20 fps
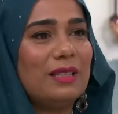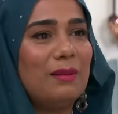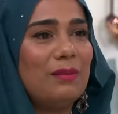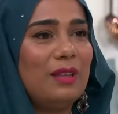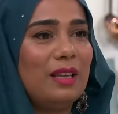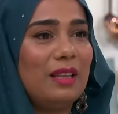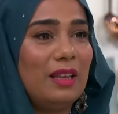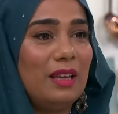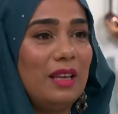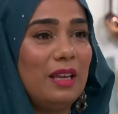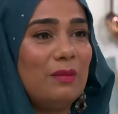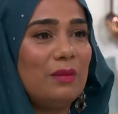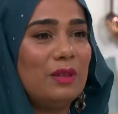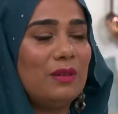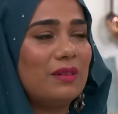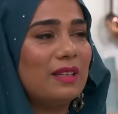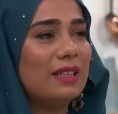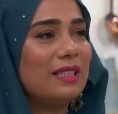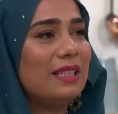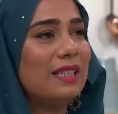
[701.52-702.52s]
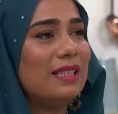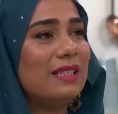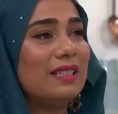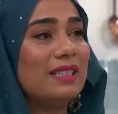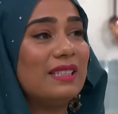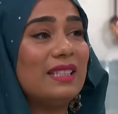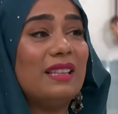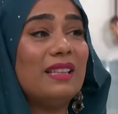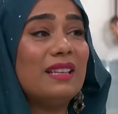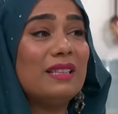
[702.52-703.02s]
something that he would have considered.
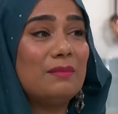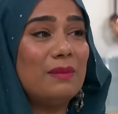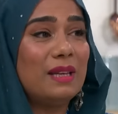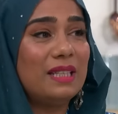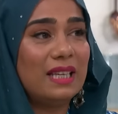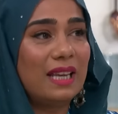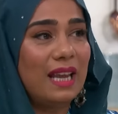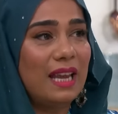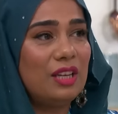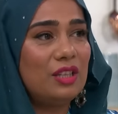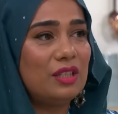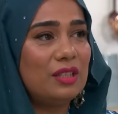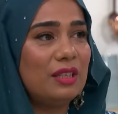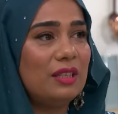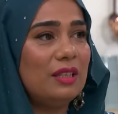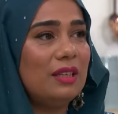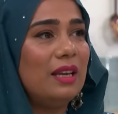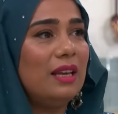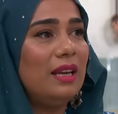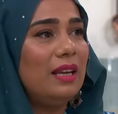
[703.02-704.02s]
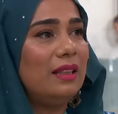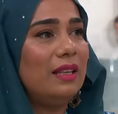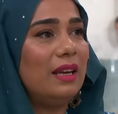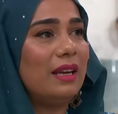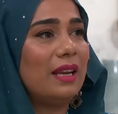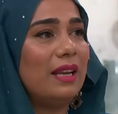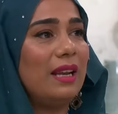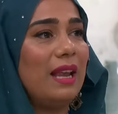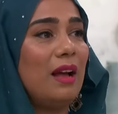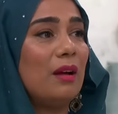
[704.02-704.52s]
Then there's medication that
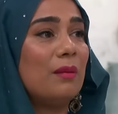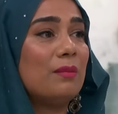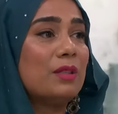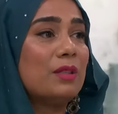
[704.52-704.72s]
can help